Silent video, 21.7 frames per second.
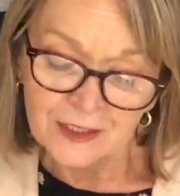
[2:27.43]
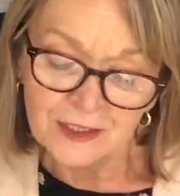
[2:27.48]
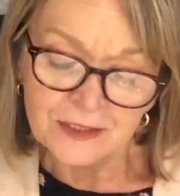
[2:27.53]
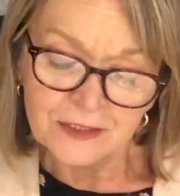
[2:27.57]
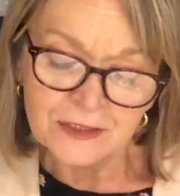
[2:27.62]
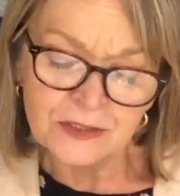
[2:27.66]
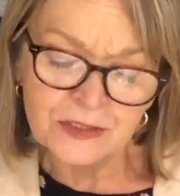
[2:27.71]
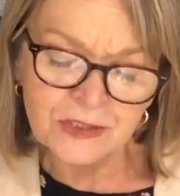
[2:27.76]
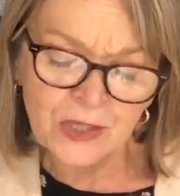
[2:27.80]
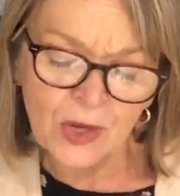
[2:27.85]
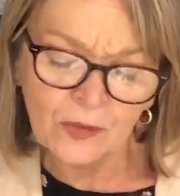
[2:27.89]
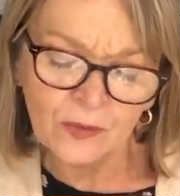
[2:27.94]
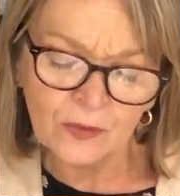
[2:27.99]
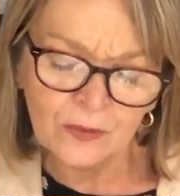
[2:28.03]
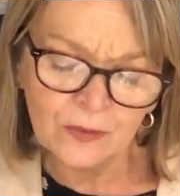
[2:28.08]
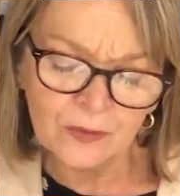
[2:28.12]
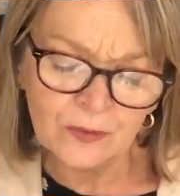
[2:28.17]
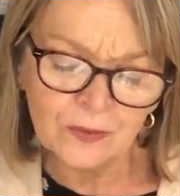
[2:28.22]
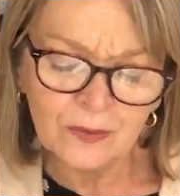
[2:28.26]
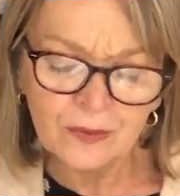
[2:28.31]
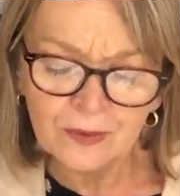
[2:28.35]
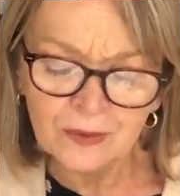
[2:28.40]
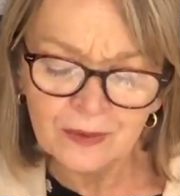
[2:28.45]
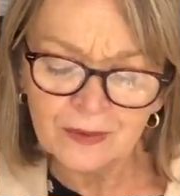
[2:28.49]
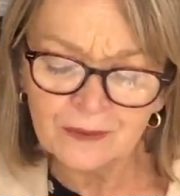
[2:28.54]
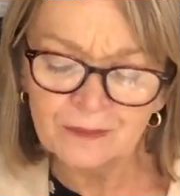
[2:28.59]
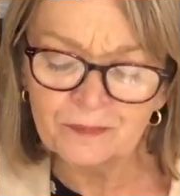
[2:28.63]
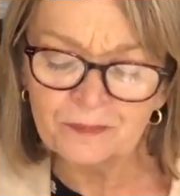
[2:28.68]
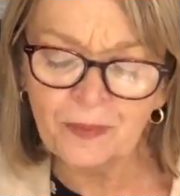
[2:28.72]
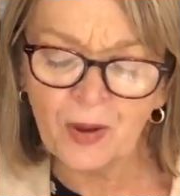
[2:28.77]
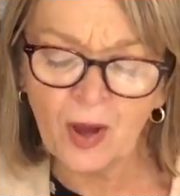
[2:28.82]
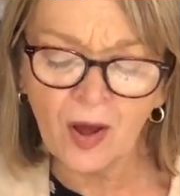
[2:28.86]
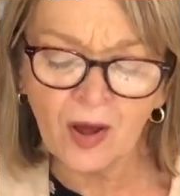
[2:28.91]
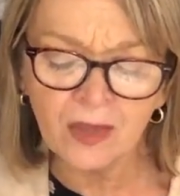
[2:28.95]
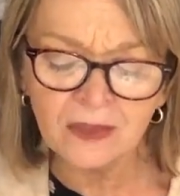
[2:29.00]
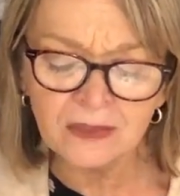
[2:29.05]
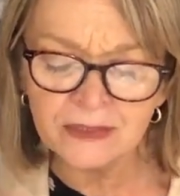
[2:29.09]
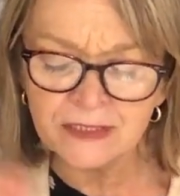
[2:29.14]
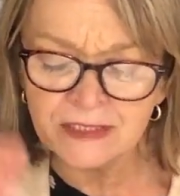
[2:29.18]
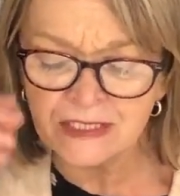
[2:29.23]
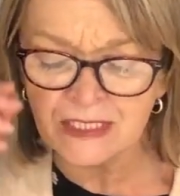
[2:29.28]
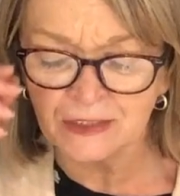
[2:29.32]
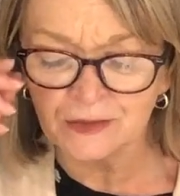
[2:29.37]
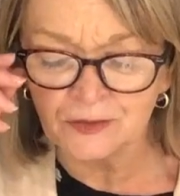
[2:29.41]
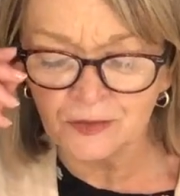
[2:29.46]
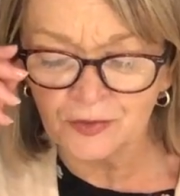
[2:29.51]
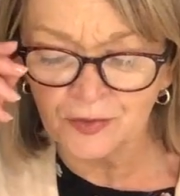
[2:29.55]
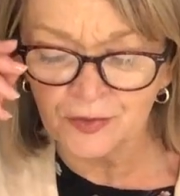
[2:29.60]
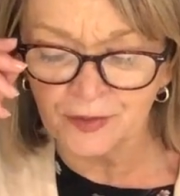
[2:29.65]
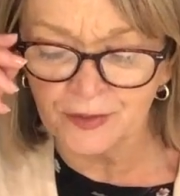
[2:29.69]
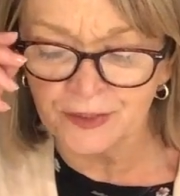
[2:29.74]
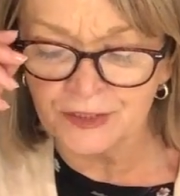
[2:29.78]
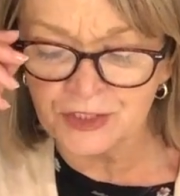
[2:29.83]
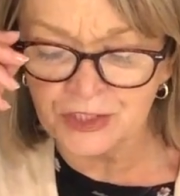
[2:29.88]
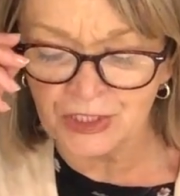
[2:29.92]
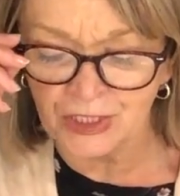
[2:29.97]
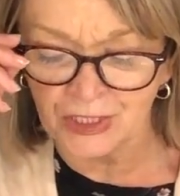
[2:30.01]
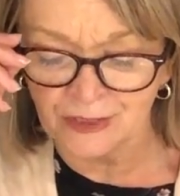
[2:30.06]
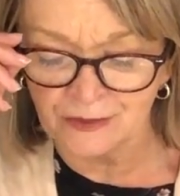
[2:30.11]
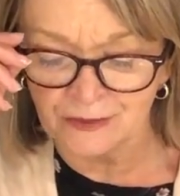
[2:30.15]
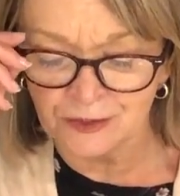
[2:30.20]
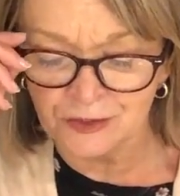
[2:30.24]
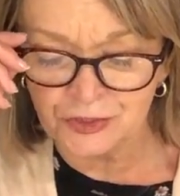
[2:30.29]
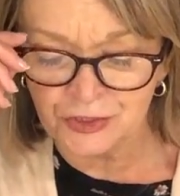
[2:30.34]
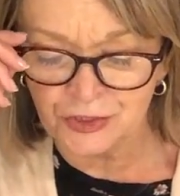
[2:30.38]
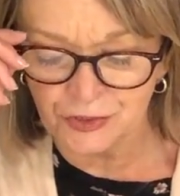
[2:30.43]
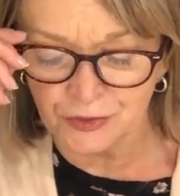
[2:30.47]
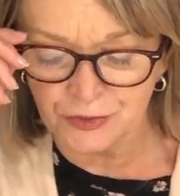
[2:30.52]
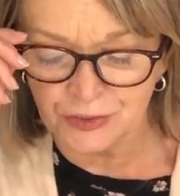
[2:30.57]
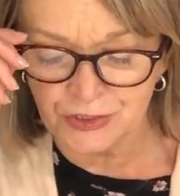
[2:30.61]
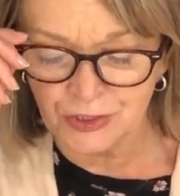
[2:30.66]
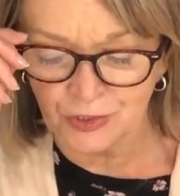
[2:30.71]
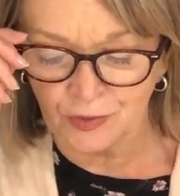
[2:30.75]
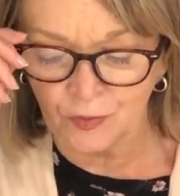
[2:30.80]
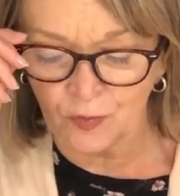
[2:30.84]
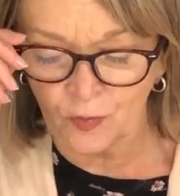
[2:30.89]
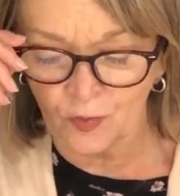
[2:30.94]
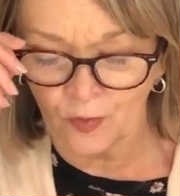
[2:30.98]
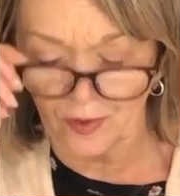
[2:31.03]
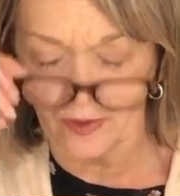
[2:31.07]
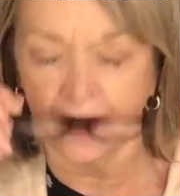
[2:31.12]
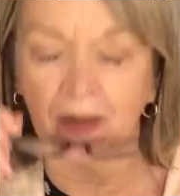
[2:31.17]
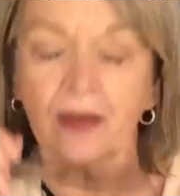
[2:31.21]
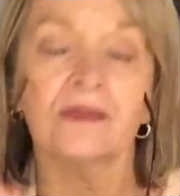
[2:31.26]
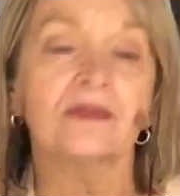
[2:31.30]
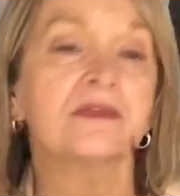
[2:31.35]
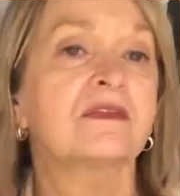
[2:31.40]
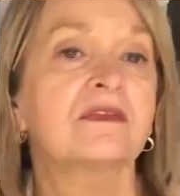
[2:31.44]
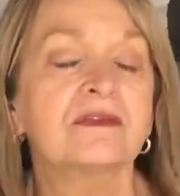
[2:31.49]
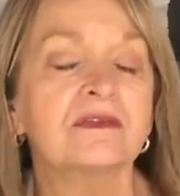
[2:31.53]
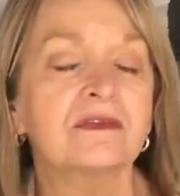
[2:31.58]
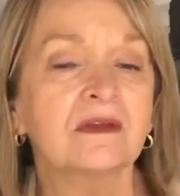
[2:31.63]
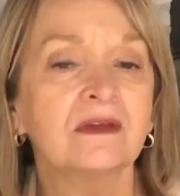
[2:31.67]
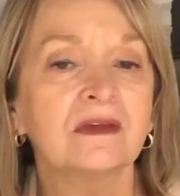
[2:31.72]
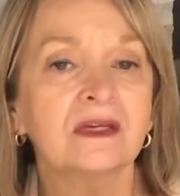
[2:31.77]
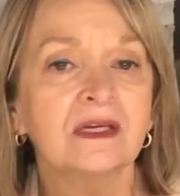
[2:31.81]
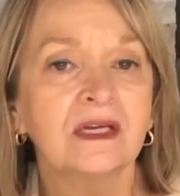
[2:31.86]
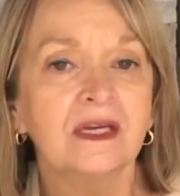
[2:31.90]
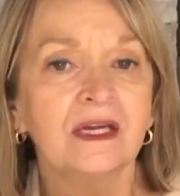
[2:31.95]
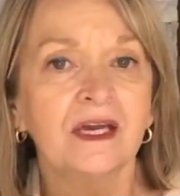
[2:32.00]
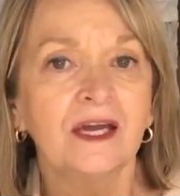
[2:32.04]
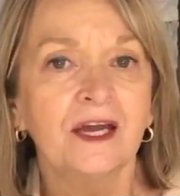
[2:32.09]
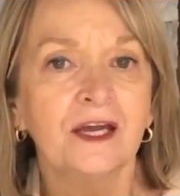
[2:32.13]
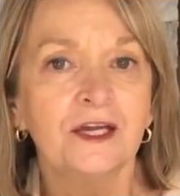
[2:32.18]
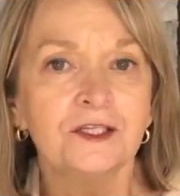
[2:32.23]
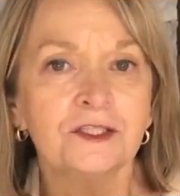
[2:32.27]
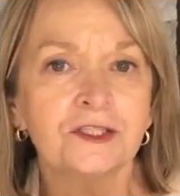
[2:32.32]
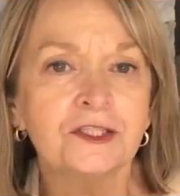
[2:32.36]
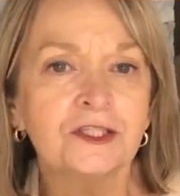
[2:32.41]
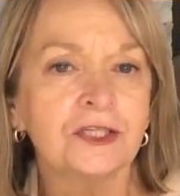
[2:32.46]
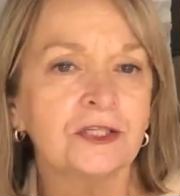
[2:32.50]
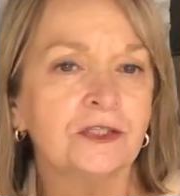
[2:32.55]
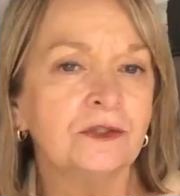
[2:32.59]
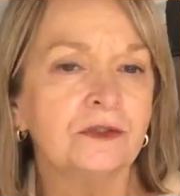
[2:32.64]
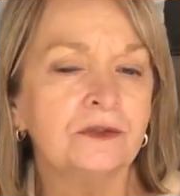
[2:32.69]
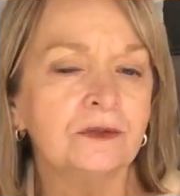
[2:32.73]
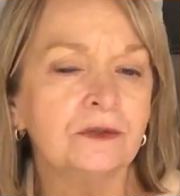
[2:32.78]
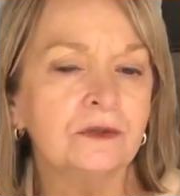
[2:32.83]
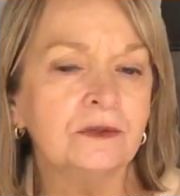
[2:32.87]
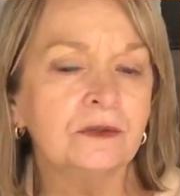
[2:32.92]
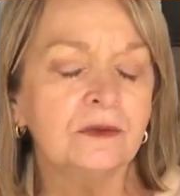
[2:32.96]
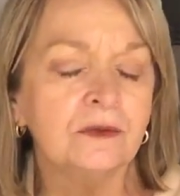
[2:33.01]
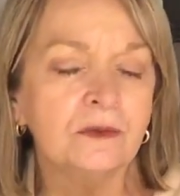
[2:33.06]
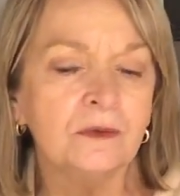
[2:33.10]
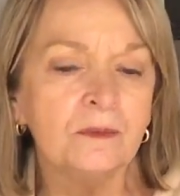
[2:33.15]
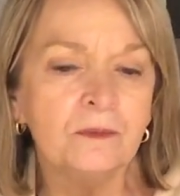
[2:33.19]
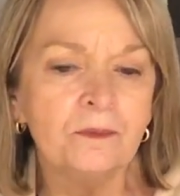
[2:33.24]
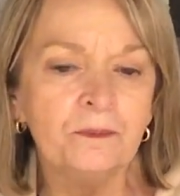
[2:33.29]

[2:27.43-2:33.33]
So Paul is encouraging the church in Corinth to